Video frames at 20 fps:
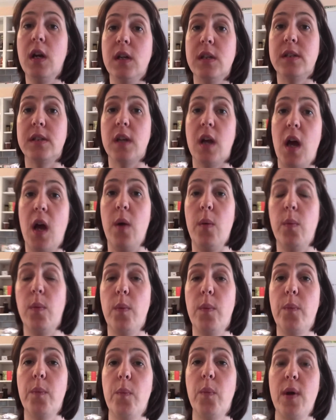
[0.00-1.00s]
So
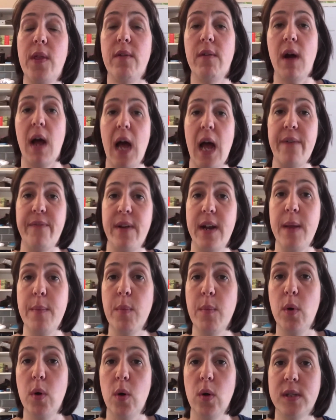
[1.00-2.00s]
whether I have any
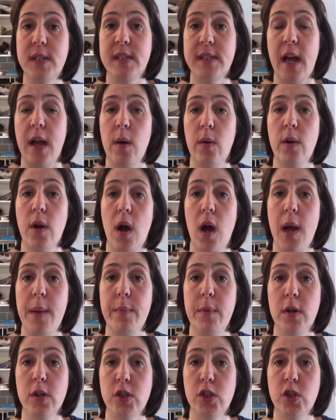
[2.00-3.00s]
more today or not,
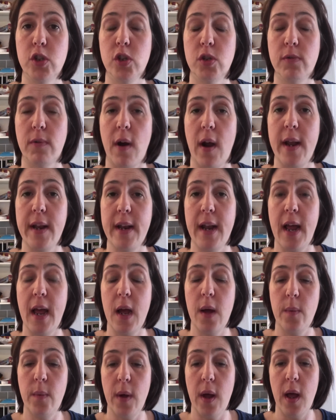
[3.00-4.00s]
I'm not sure right
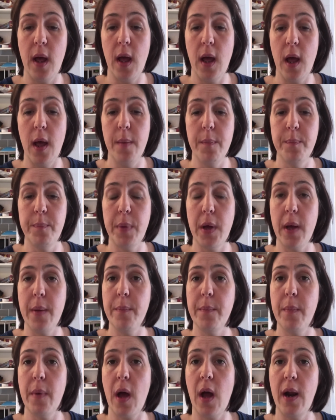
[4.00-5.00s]
now.
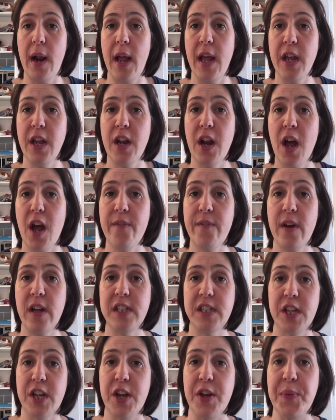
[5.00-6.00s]
But I'll let you know if I
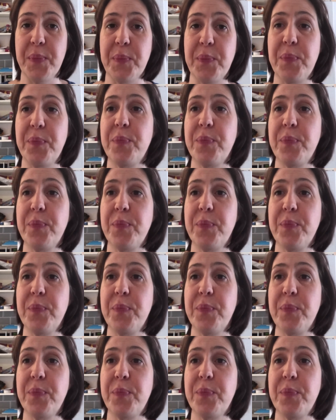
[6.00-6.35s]
do.